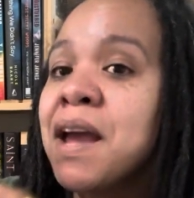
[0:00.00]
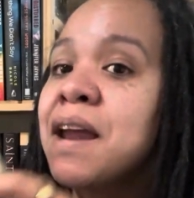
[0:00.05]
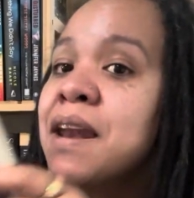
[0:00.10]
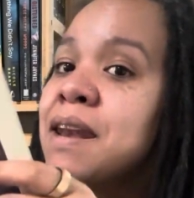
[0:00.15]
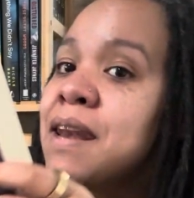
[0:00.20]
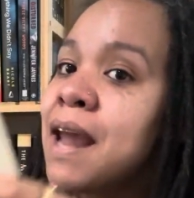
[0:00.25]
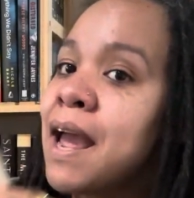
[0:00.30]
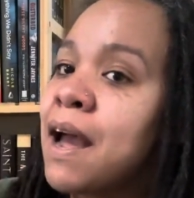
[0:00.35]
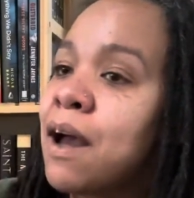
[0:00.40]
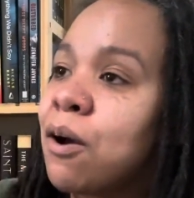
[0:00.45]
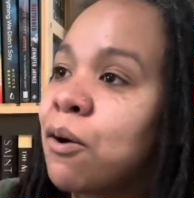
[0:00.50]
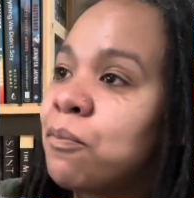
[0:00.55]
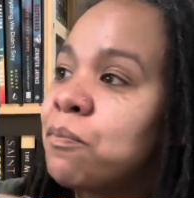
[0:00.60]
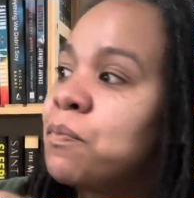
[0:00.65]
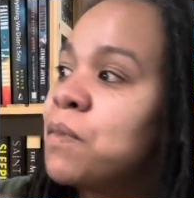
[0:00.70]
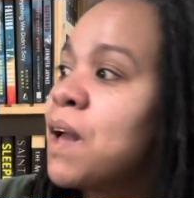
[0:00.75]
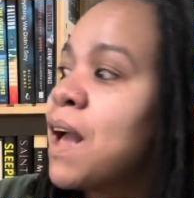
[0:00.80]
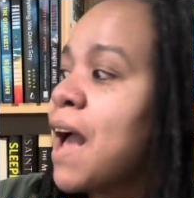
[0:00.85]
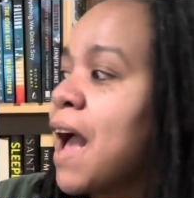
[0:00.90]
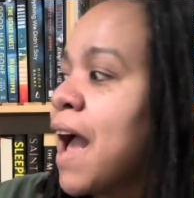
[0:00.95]
Now,
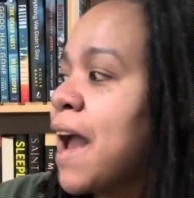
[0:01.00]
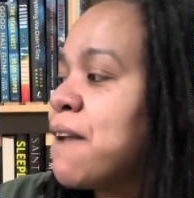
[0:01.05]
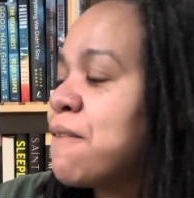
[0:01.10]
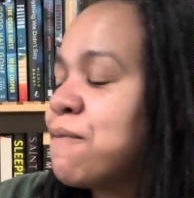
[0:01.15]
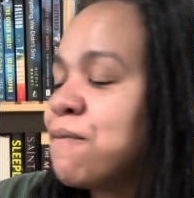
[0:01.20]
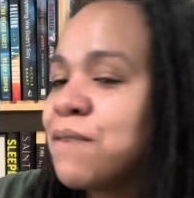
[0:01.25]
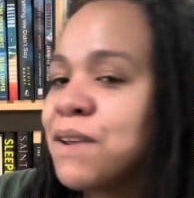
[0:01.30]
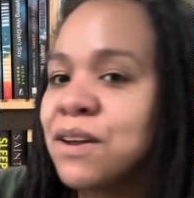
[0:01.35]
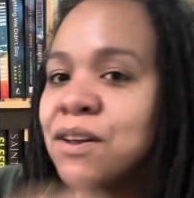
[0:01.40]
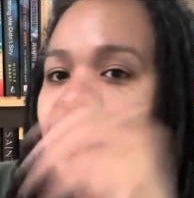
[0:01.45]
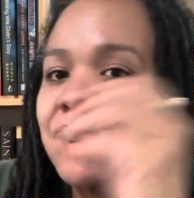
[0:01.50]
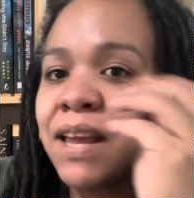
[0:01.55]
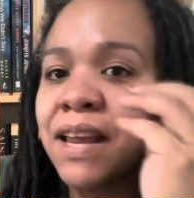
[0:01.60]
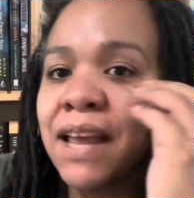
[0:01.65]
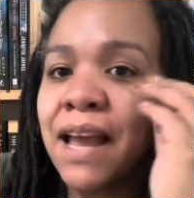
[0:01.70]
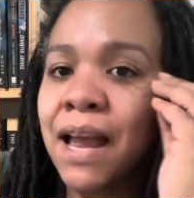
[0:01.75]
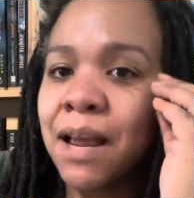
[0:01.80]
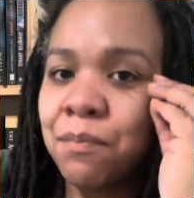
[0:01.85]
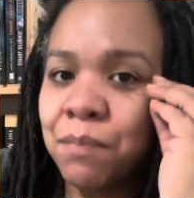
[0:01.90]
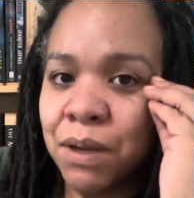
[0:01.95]
I feel like
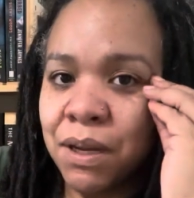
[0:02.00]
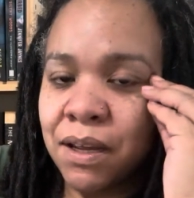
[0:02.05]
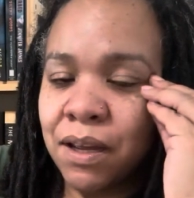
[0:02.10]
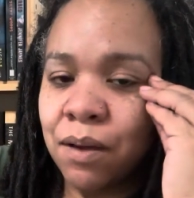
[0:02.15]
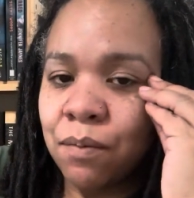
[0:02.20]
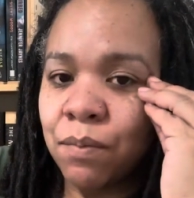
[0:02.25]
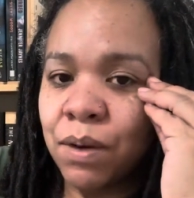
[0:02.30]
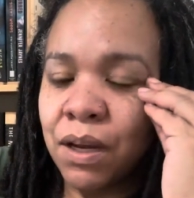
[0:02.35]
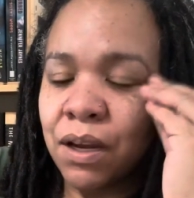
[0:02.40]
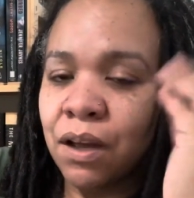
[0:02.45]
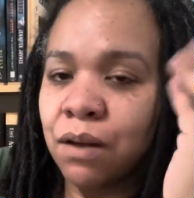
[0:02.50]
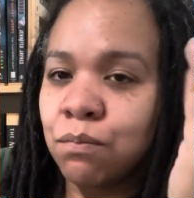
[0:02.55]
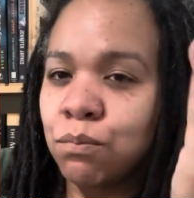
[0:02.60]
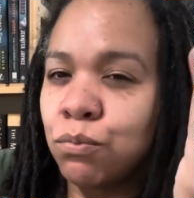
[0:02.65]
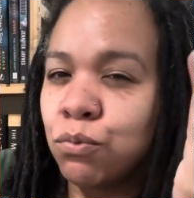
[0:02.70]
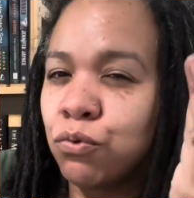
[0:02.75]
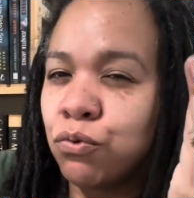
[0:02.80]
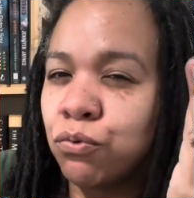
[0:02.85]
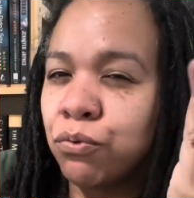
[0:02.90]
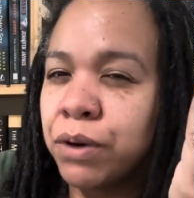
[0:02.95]
I'm becoming a
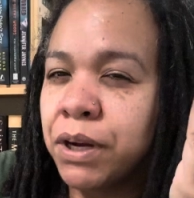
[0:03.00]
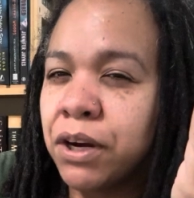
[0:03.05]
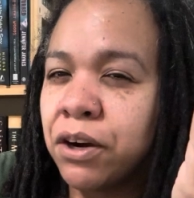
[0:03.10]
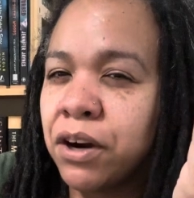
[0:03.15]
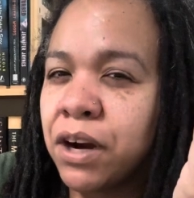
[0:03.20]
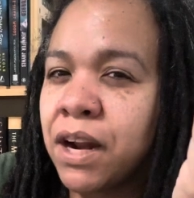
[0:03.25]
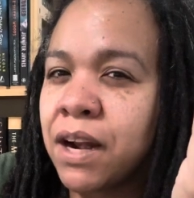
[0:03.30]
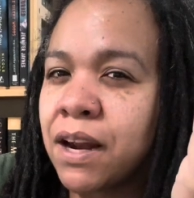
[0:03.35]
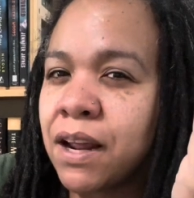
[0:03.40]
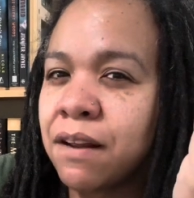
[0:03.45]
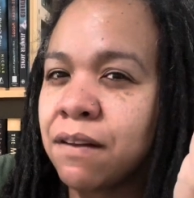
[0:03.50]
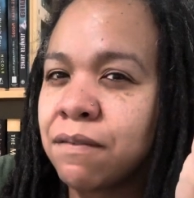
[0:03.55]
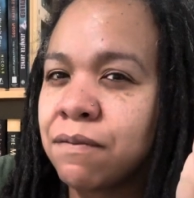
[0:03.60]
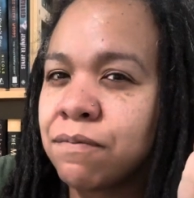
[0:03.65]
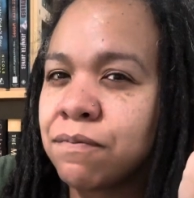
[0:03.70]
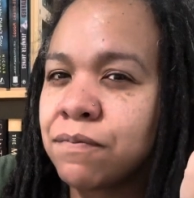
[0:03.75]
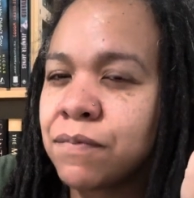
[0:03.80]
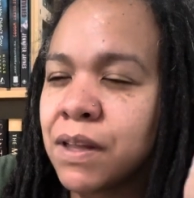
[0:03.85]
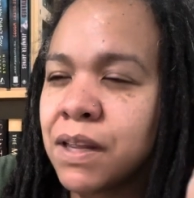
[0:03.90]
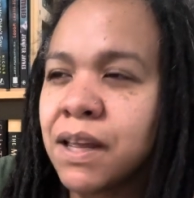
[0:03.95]
mood reader, and I
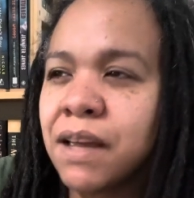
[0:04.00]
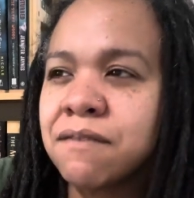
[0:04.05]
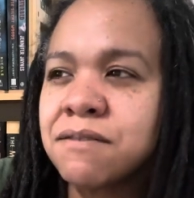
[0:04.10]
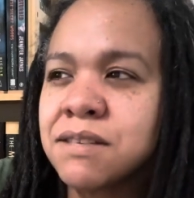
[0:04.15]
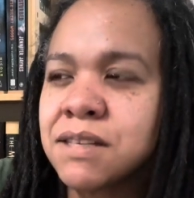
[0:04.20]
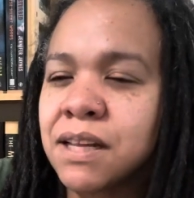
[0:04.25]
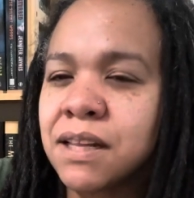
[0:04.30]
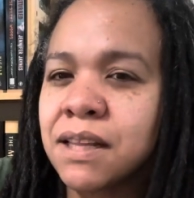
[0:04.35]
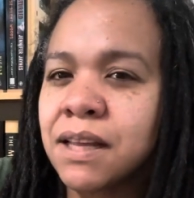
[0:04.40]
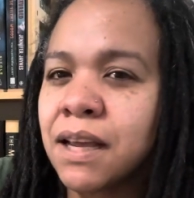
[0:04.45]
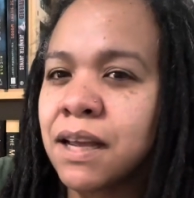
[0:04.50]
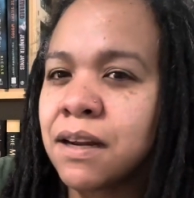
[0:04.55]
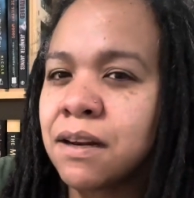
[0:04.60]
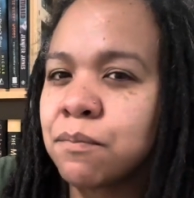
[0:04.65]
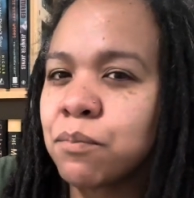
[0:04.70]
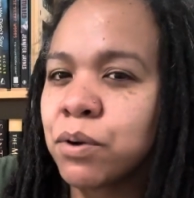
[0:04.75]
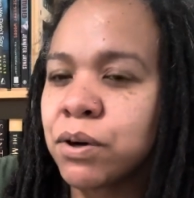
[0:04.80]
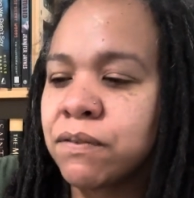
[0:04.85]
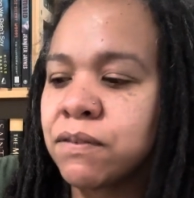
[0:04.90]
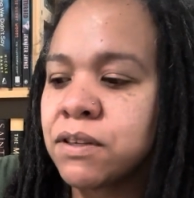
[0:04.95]
think I've said that in
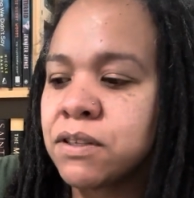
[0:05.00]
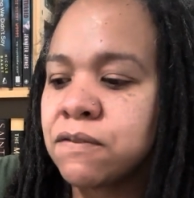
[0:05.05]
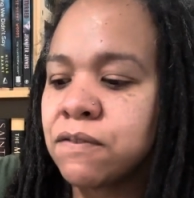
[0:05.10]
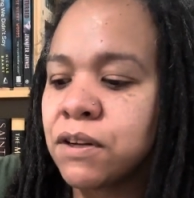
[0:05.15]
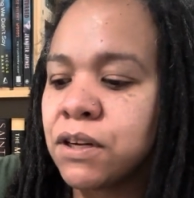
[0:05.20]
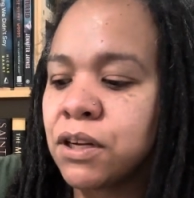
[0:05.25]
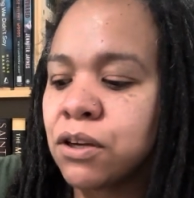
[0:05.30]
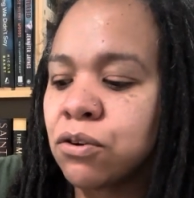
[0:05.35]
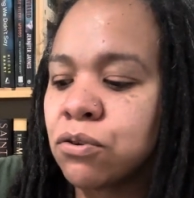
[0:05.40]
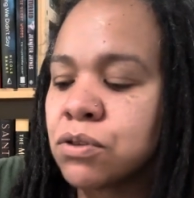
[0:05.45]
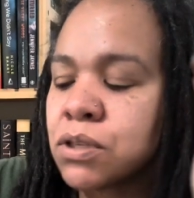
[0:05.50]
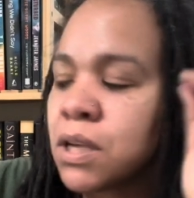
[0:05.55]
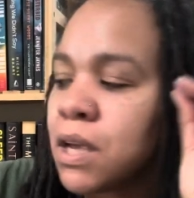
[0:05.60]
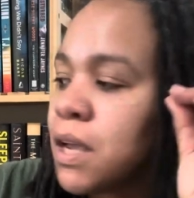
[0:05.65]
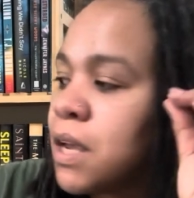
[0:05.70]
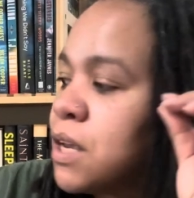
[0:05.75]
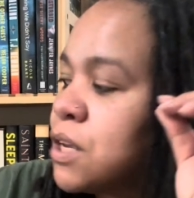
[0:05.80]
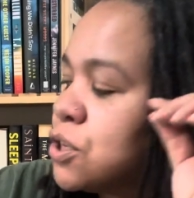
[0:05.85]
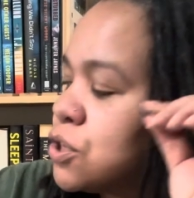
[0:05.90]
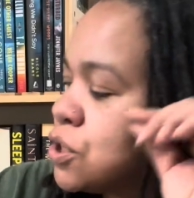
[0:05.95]
previous videos.
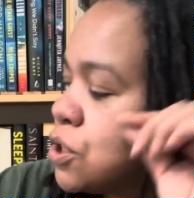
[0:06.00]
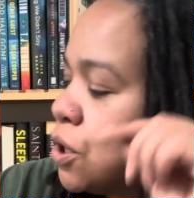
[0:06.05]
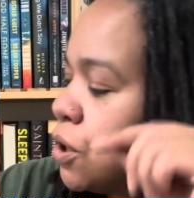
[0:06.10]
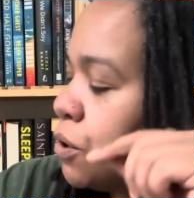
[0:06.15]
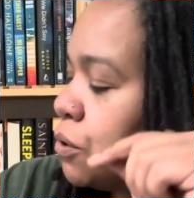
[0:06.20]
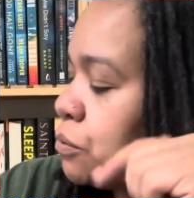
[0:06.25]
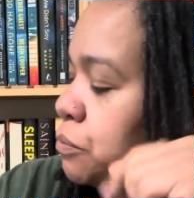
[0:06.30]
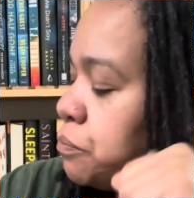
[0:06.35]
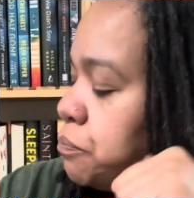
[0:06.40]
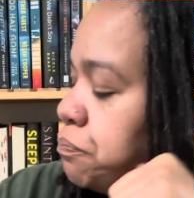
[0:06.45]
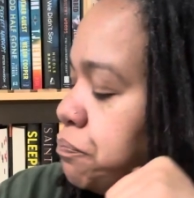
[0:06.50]
So